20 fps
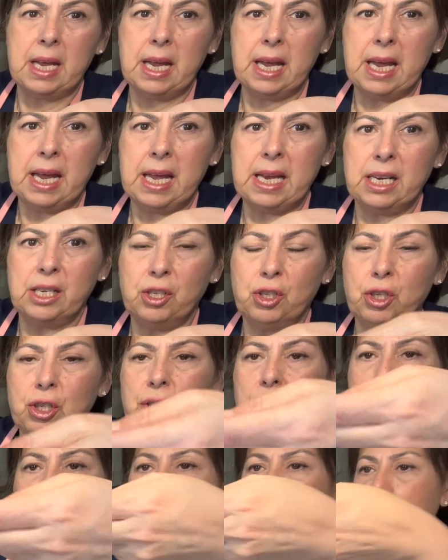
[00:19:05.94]
And it's
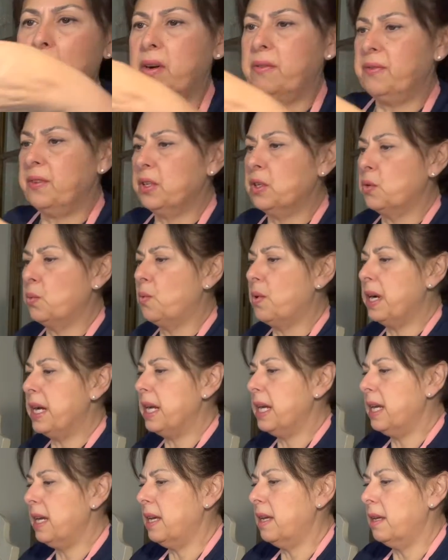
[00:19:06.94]
just a perfect
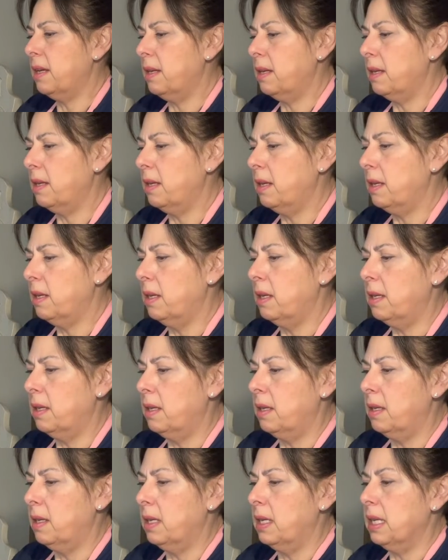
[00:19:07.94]
way,
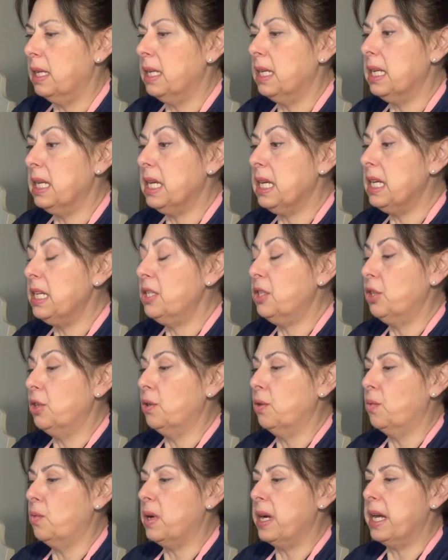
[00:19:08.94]
an
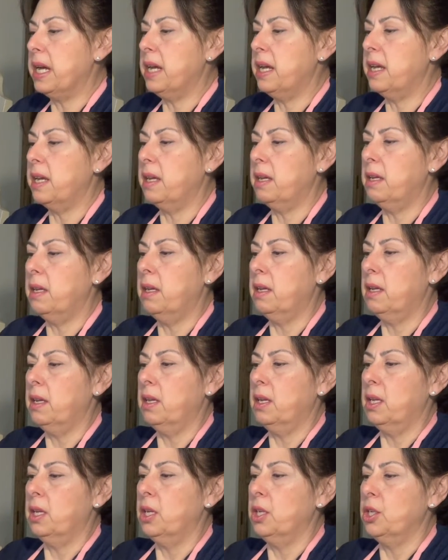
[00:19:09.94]
easier way
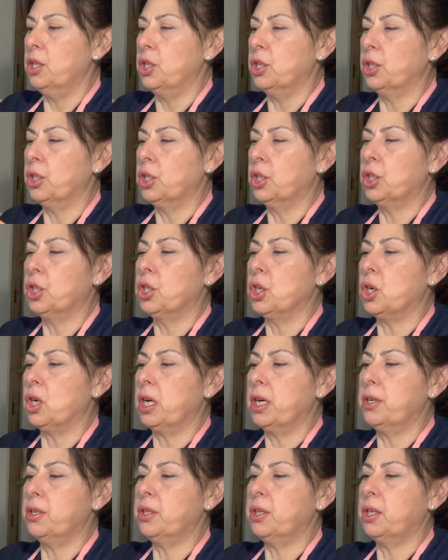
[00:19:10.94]
to
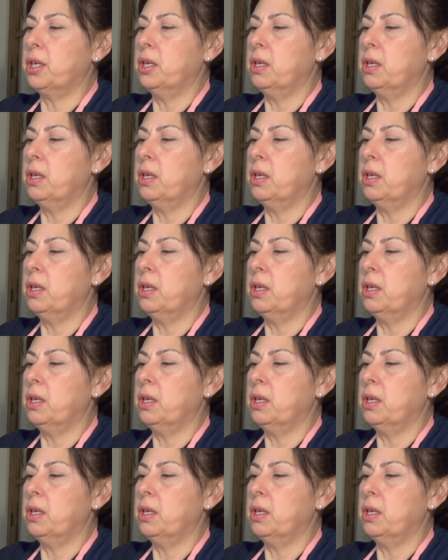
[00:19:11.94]
start